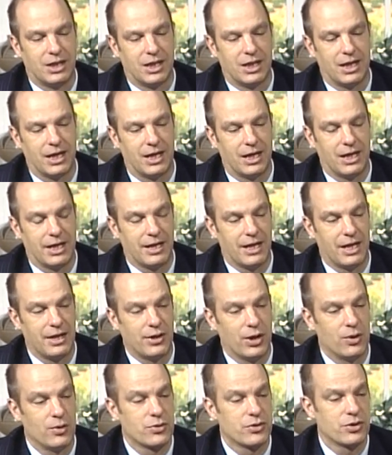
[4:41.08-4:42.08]
And
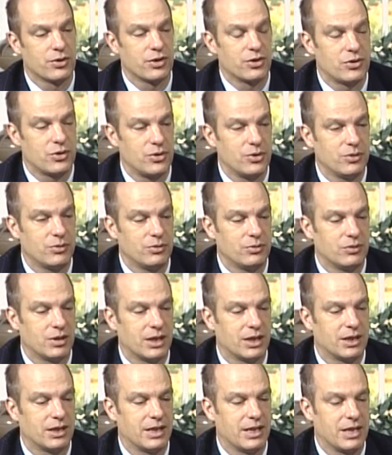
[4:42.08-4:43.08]
those are the two
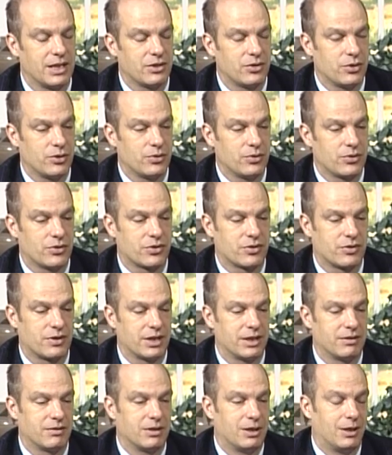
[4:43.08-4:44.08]
issues
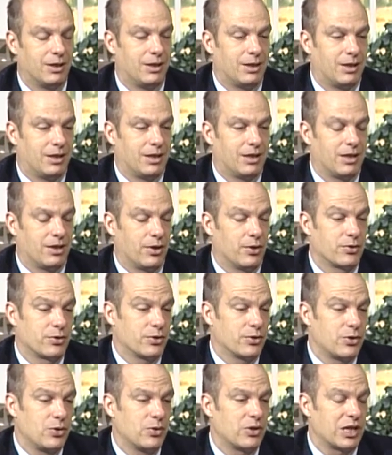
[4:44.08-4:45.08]
those are the
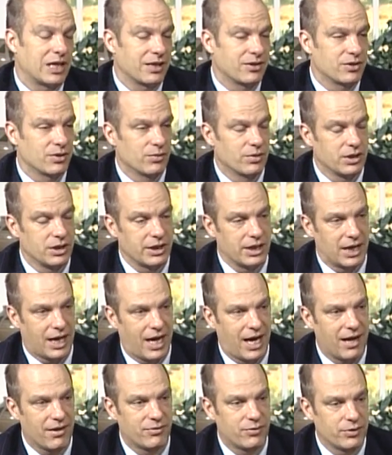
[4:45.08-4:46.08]
two things that really
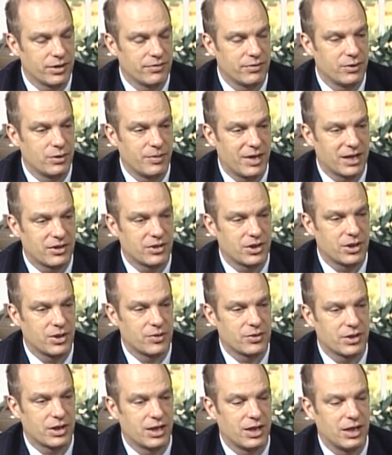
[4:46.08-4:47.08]
have driven New
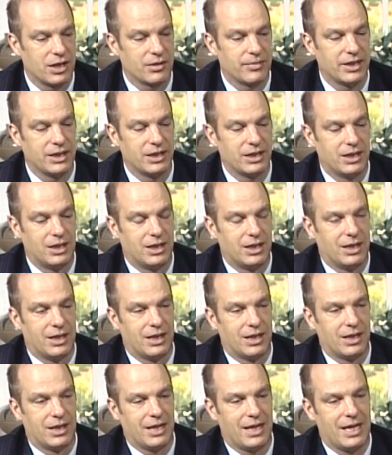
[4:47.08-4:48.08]
Mexico's economy.
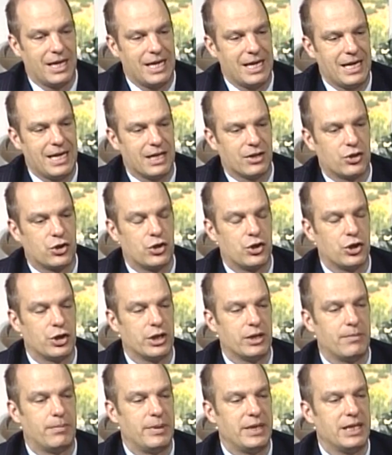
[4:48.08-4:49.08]
It
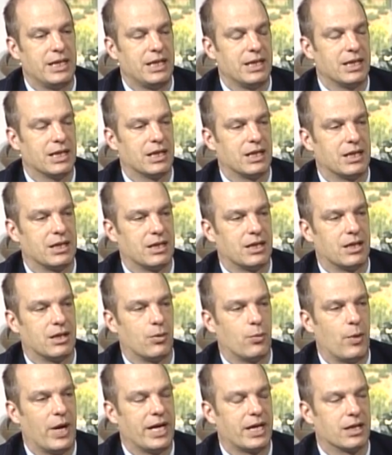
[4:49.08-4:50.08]
should be a
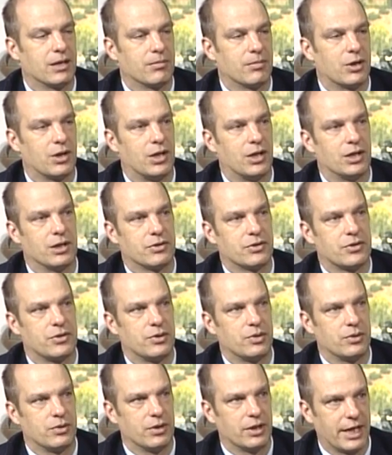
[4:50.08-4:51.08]
wake-up call
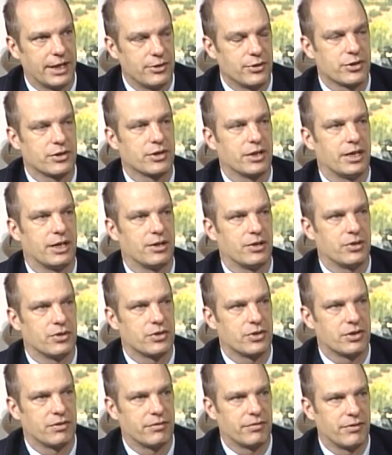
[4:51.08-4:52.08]
to
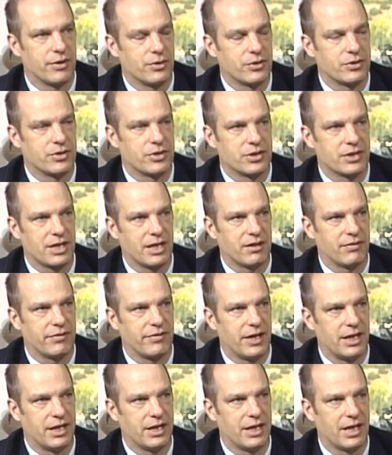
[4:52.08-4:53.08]
legislators and folks in Santa
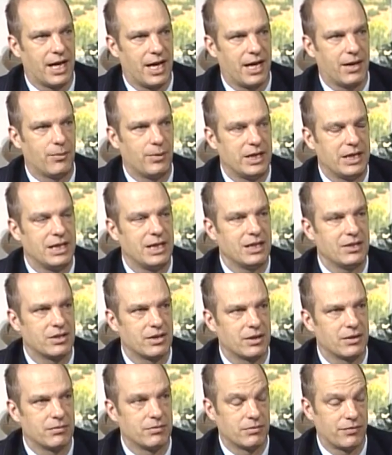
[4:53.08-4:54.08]
Fe that, hey, we need
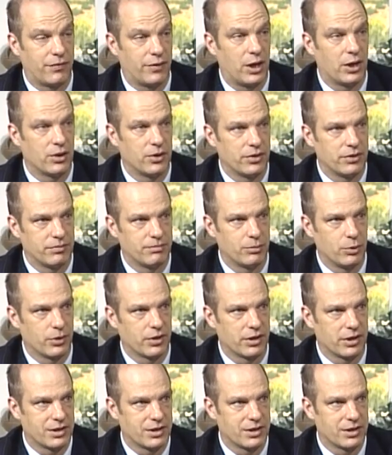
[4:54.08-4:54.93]
to follow more of the